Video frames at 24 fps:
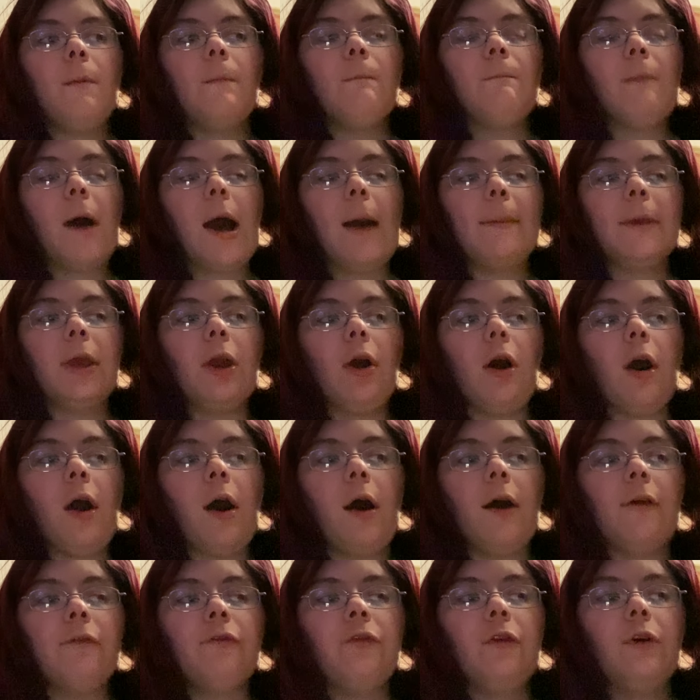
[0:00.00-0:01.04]
Mommy
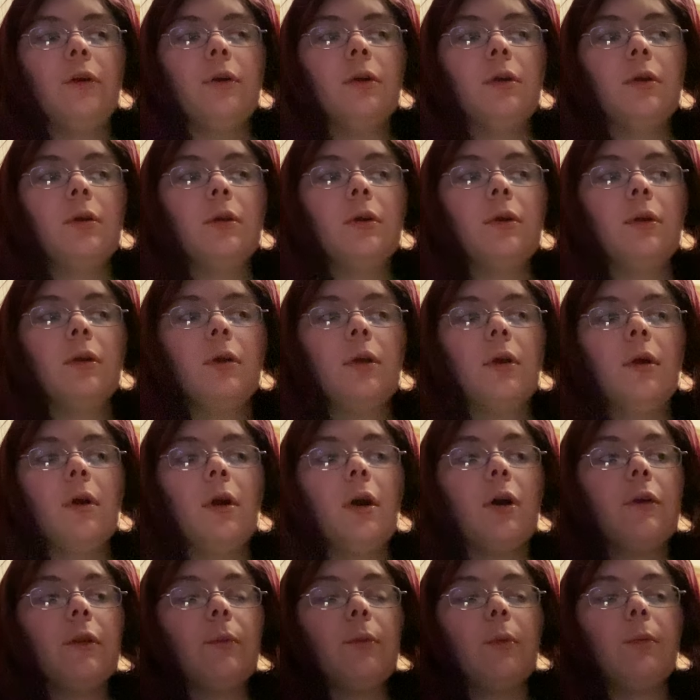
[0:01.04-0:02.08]
off.
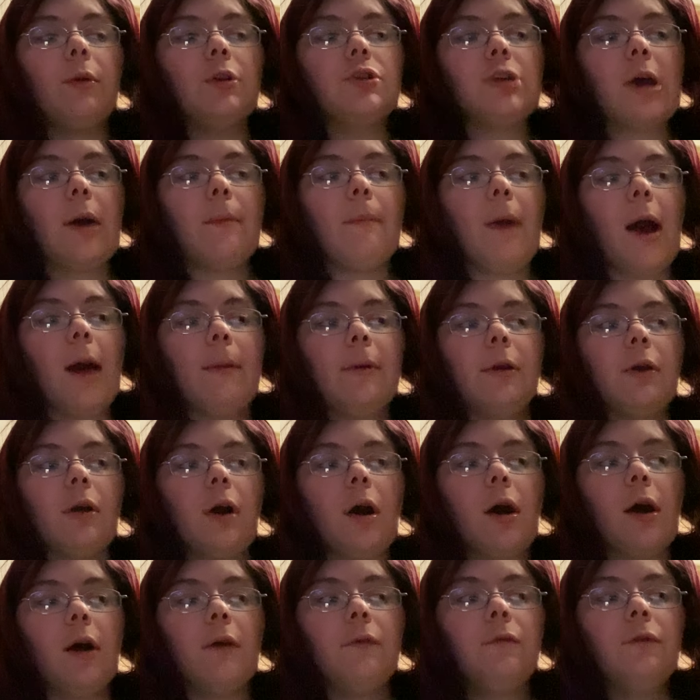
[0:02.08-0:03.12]
Or then we would have dropped Mommy
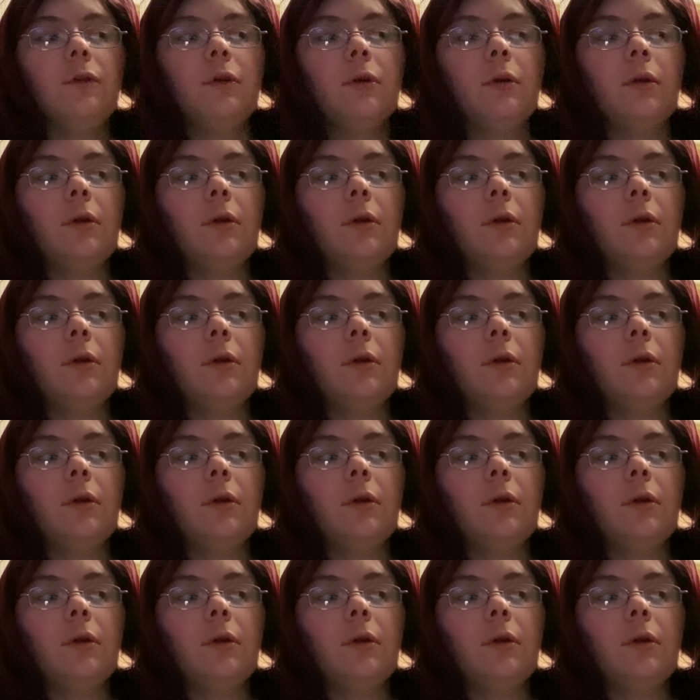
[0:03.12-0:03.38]
off.